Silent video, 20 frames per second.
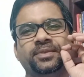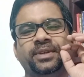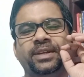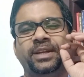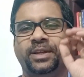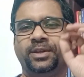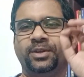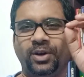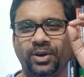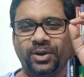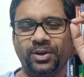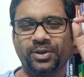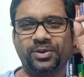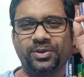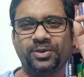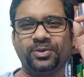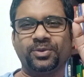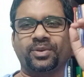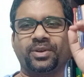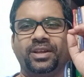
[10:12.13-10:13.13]
in order
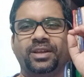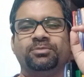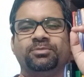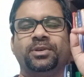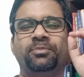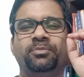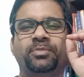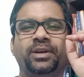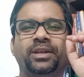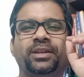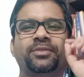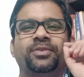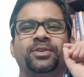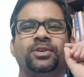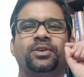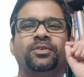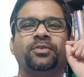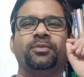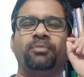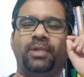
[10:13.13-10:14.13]
to reap the benefit
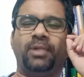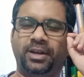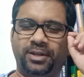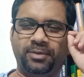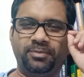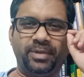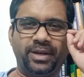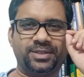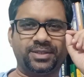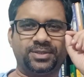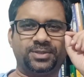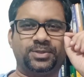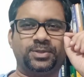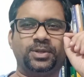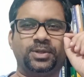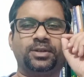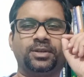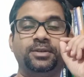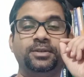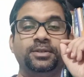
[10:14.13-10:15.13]
of a multi-bagger
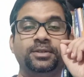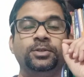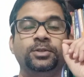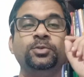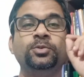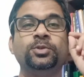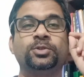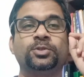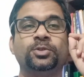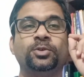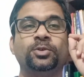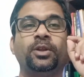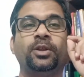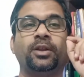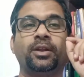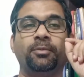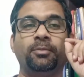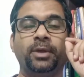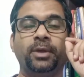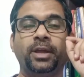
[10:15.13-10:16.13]
stock, you should
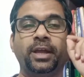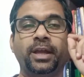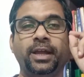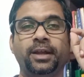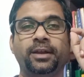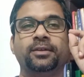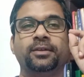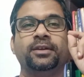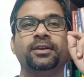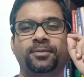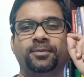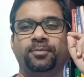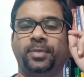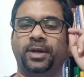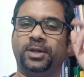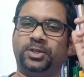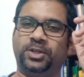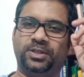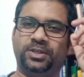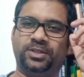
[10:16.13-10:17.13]
remain
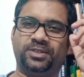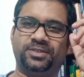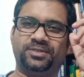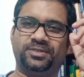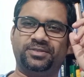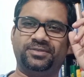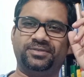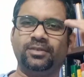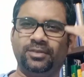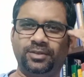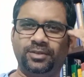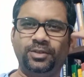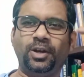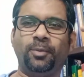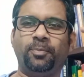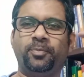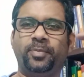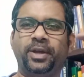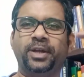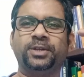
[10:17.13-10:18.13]
patient.
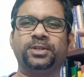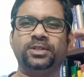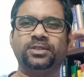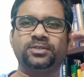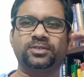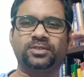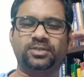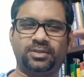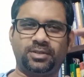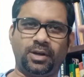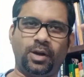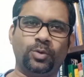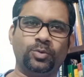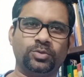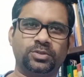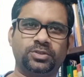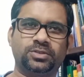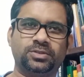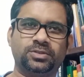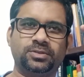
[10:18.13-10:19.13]
Your patience
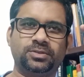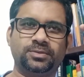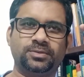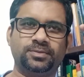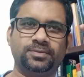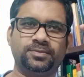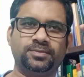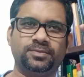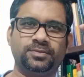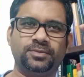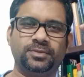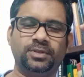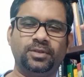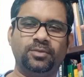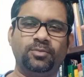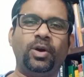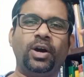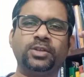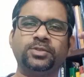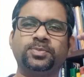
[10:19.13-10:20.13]
counts.
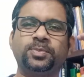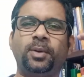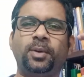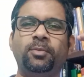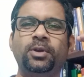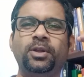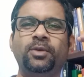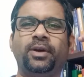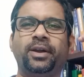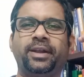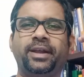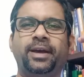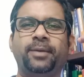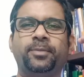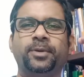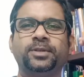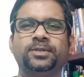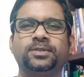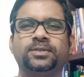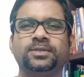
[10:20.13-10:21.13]
Most probably what
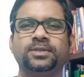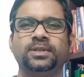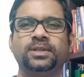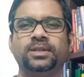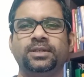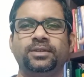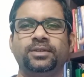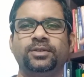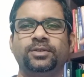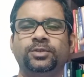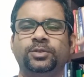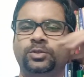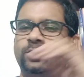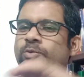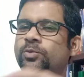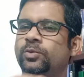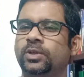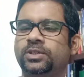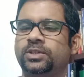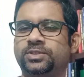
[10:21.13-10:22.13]
happens, you
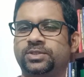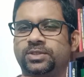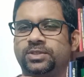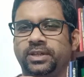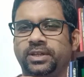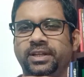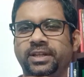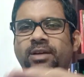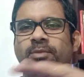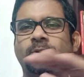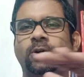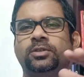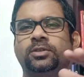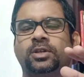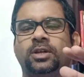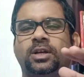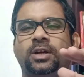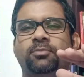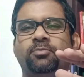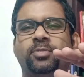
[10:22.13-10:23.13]
will study about
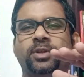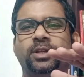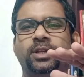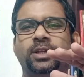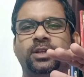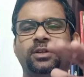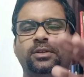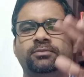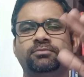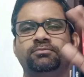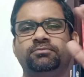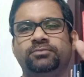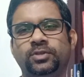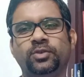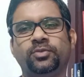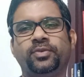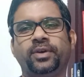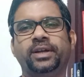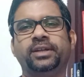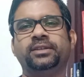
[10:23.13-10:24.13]
the company,
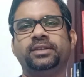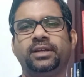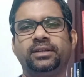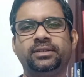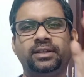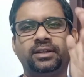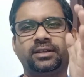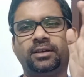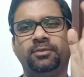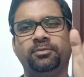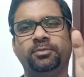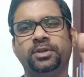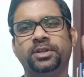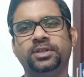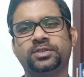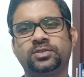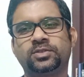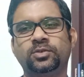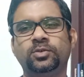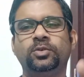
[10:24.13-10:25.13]
you find that that company
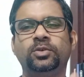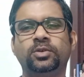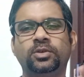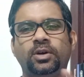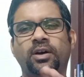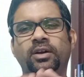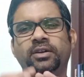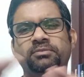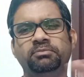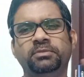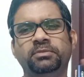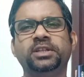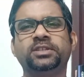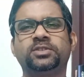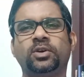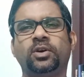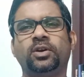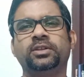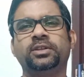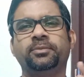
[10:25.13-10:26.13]
is good or
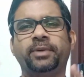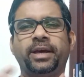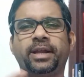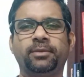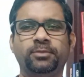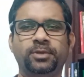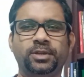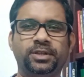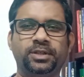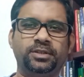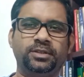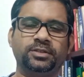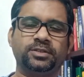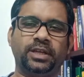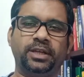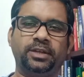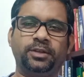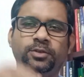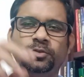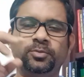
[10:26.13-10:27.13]
meets all the
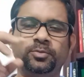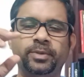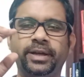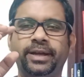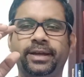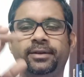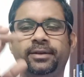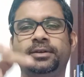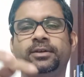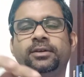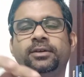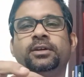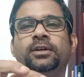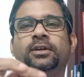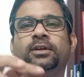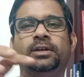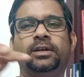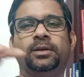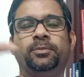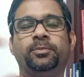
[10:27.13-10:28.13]
parameters, and you may enter
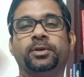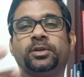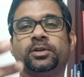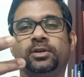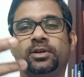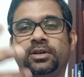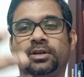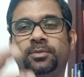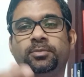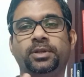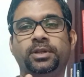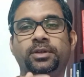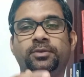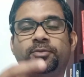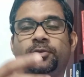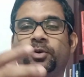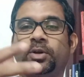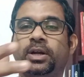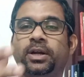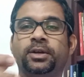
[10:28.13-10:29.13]
a particular company
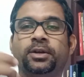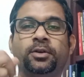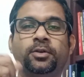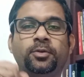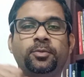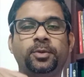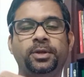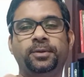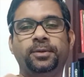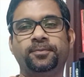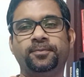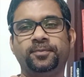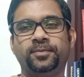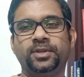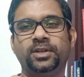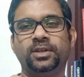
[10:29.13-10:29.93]
for 100 rupee.